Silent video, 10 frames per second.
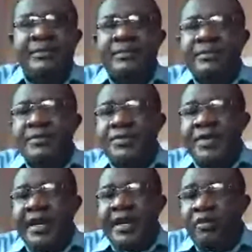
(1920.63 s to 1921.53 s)
So I
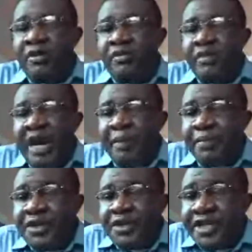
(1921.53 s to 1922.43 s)
really want to
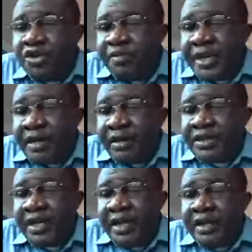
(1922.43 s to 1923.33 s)
appreciate you, because
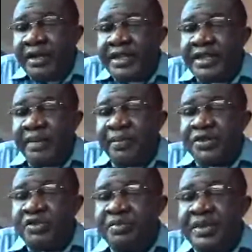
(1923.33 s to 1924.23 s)
this is supposed to
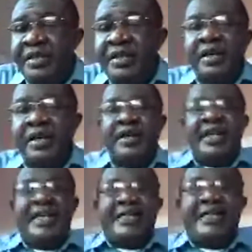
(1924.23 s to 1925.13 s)
be a
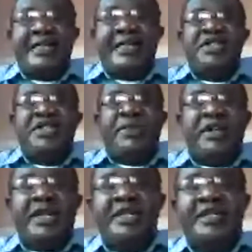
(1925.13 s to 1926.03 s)
30 minutes broadcast
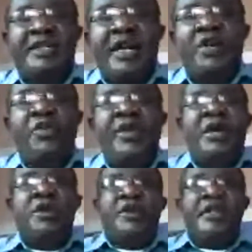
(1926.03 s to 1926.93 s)
and we are already
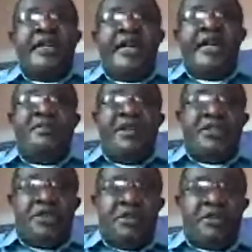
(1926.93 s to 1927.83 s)
30 minutes on.
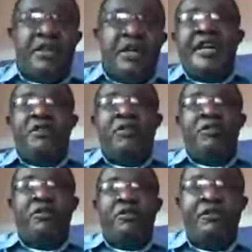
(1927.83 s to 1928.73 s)
So I thank
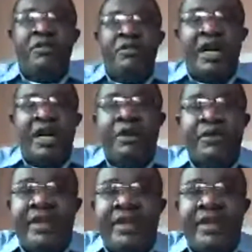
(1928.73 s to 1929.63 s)
all of you out
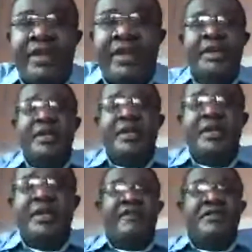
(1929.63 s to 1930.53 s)
there that
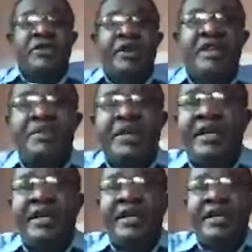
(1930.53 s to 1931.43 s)
have joined me,
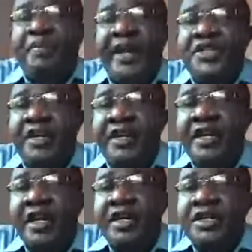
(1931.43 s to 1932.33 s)
especially
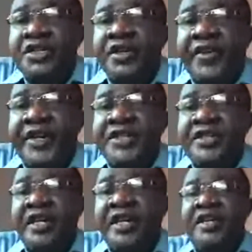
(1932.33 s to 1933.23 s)
Sorenza, the
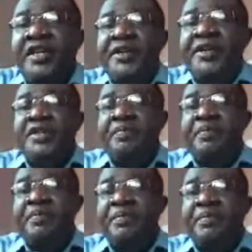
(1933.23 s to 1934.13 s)
TBC
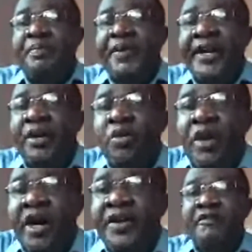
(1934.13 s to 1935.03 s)
prayer warrior
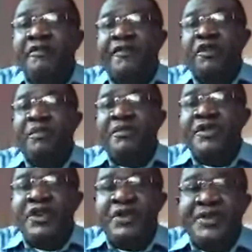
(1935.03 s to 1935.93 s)
from
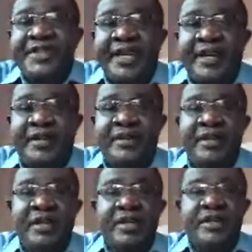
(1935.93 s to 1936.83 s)
New Zealand.
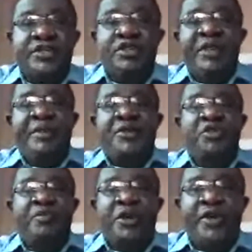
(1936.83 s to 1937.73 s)
So maybe
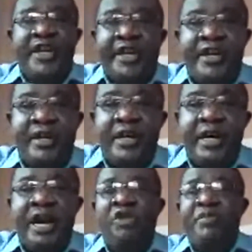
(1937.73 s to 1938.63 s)
tomorrow again, I'll
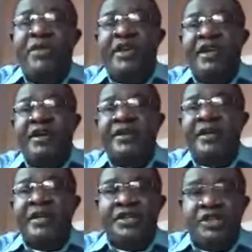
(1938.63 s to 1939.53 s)
be here.
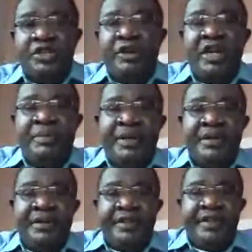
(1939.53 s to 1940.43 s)
Join me.
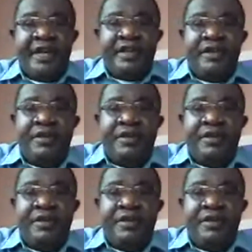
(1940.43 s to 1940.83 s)
Thank you.